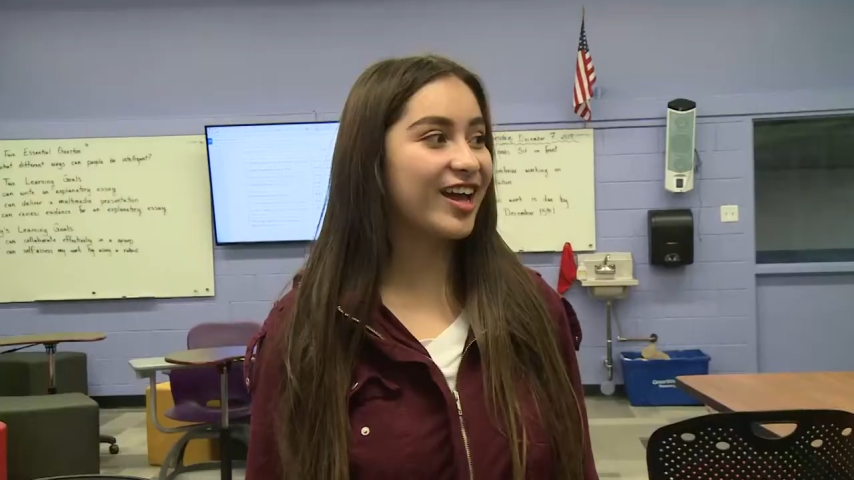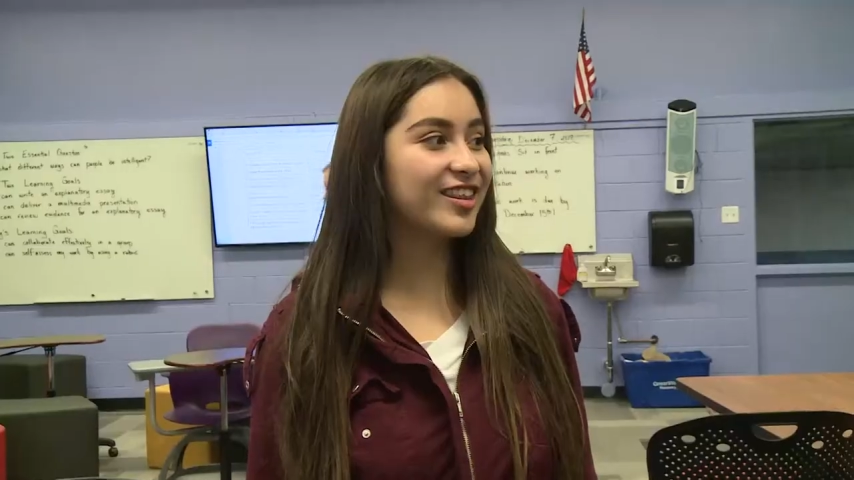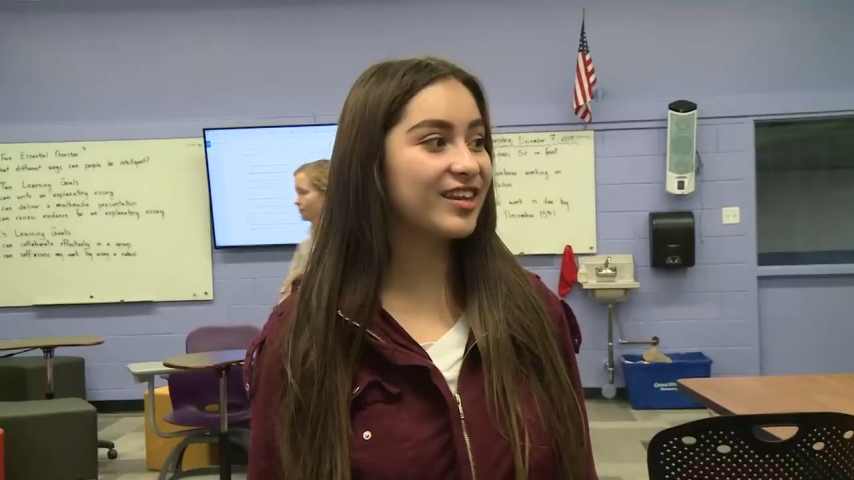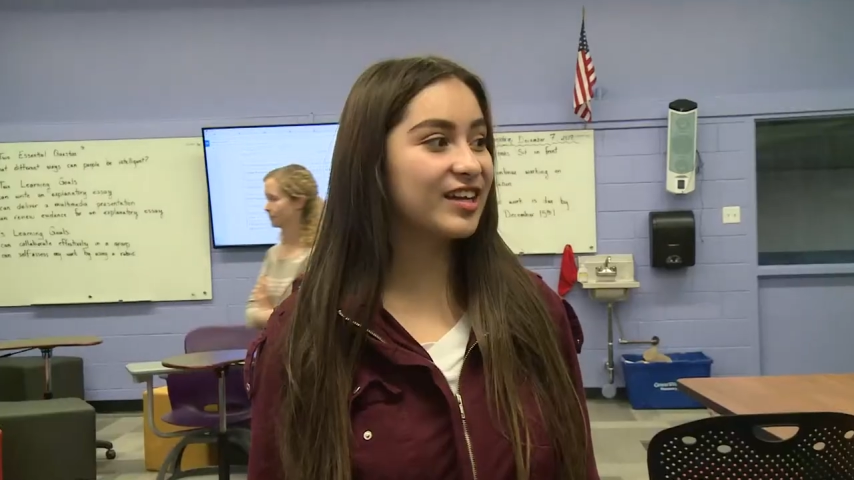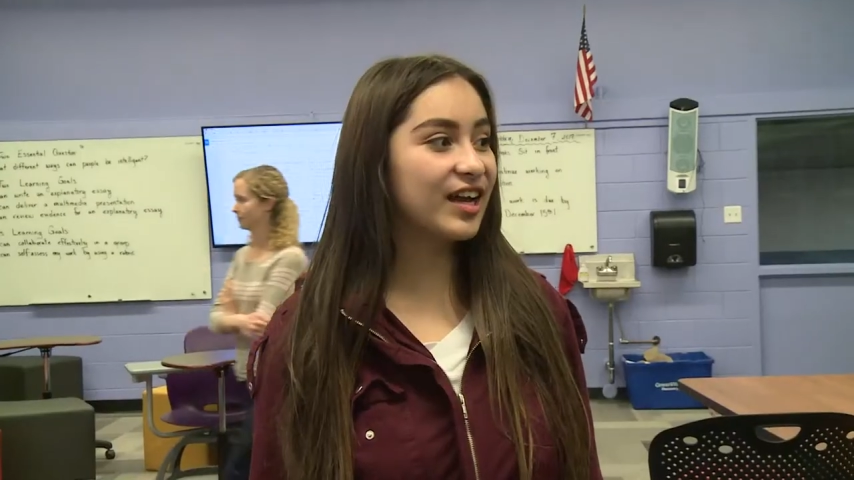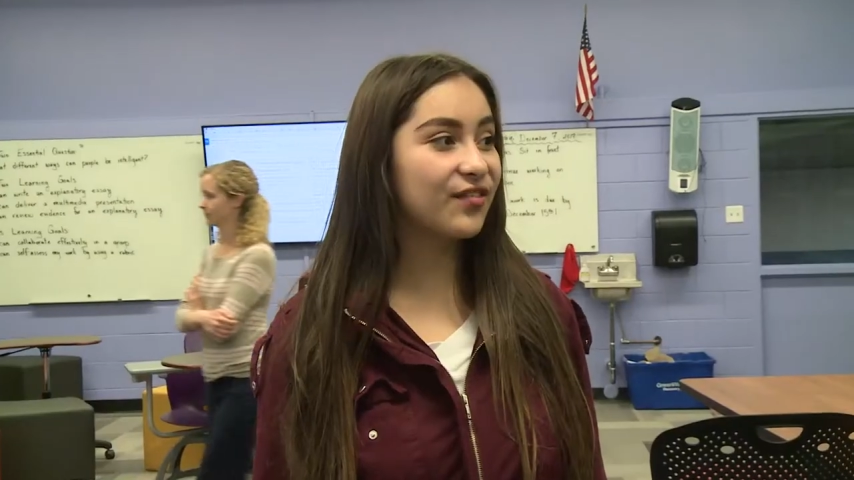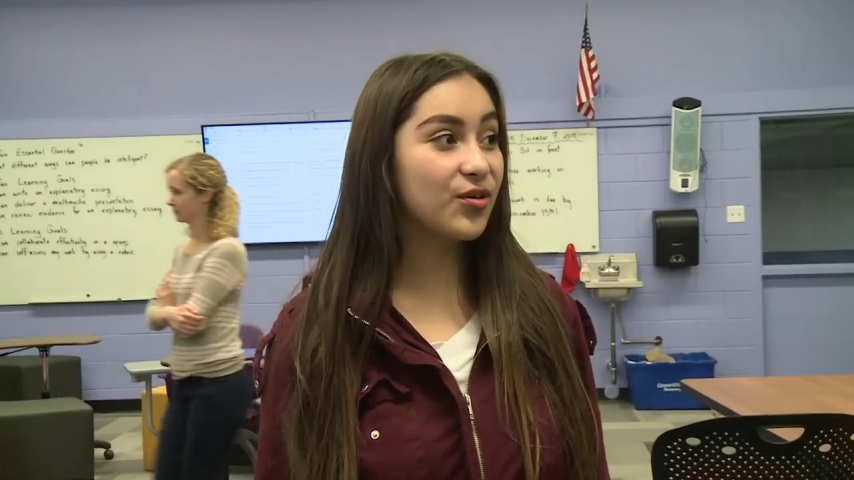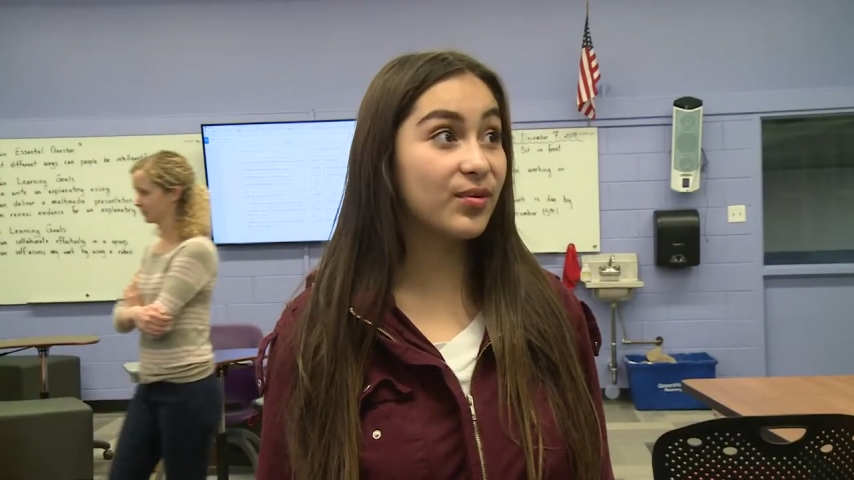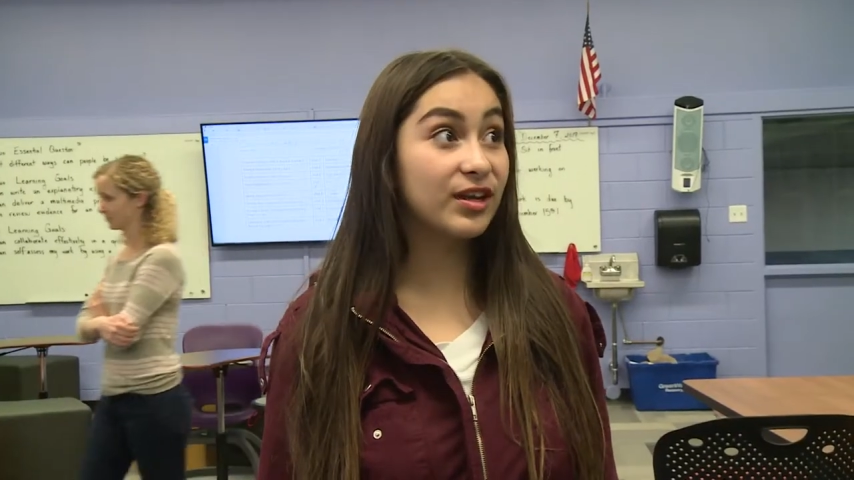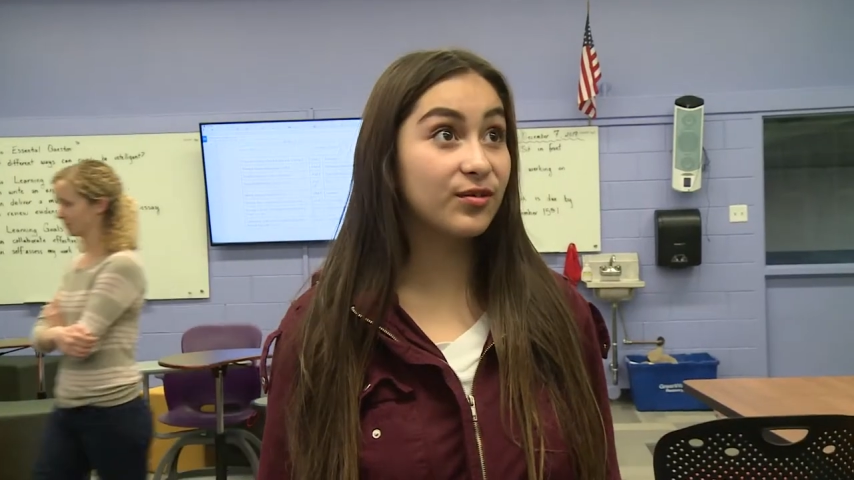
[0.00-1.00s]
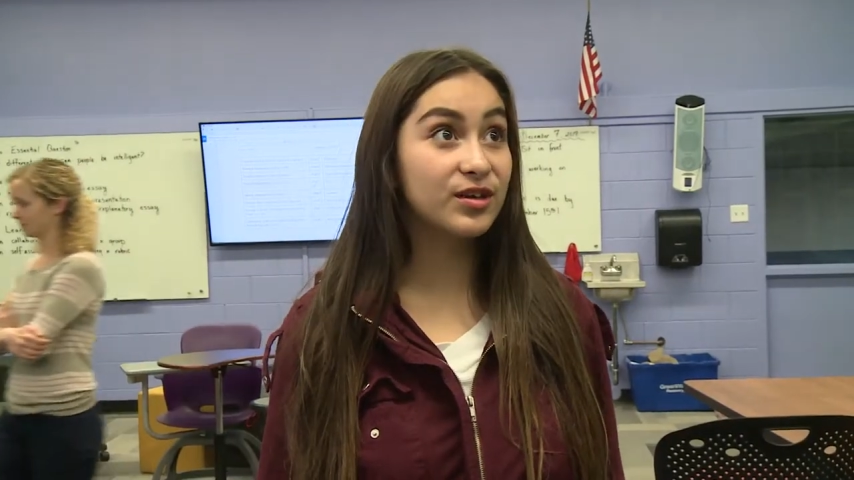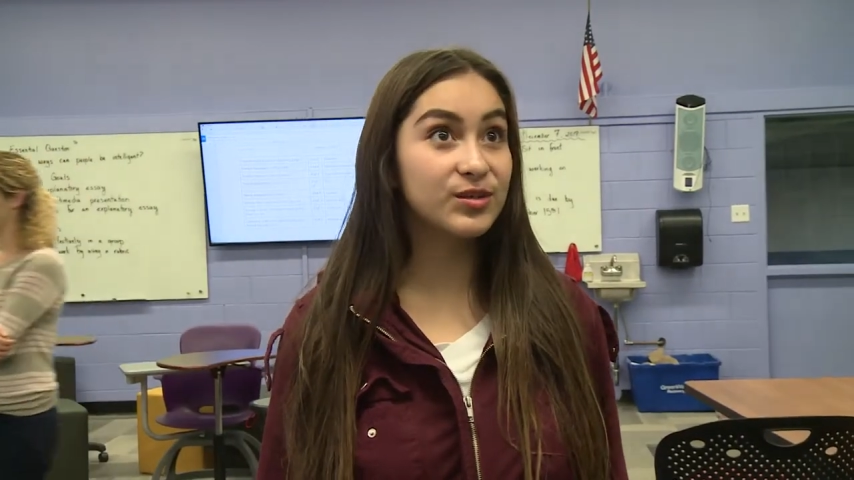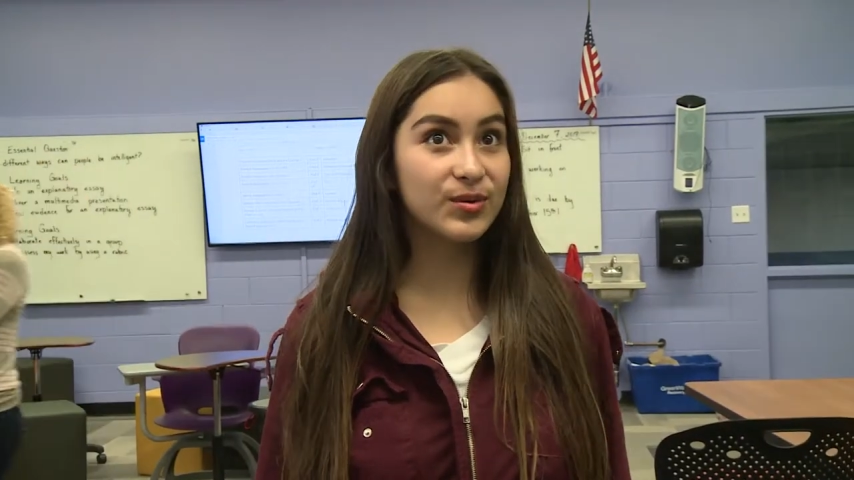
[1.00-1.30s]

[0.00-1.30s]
I think everybody was